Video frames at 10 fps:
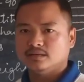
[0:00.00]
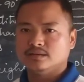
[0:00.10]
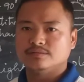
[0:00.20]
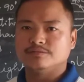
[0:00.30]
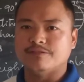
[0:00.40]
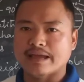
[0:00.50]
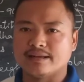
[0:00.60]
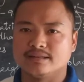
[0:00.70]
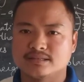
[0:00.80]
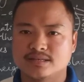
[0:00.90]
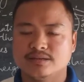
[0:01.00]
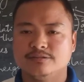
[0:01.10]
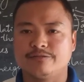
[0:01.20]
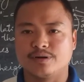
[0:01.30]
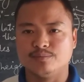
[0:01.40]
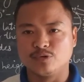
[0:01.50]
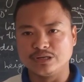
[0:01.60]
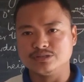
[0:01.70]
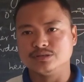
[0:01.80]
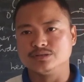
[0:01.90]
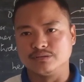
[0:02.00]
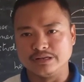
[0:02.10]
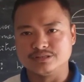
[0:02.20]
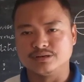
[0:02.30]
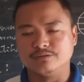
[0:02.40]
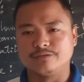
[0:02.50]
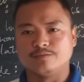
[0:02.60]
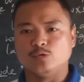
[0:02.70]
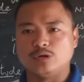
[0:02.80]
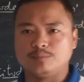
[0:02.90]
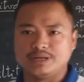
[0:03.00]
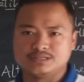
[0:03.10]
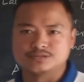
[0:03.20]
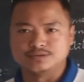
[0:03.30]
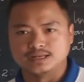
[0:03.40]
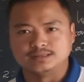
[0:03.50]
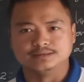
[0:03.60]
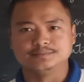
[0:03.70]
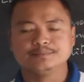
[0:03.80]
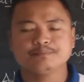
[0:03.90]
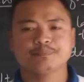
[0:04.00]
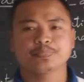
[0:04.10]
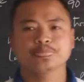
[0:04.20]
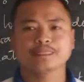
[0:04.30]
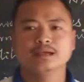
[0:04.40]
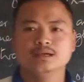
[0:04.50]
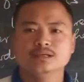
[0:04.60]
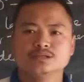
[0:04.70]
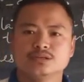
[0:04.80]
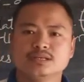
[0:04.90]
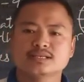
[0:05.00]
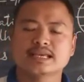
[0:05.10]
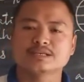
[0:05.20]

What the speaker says: varies from region to region or from one place to another. So in this case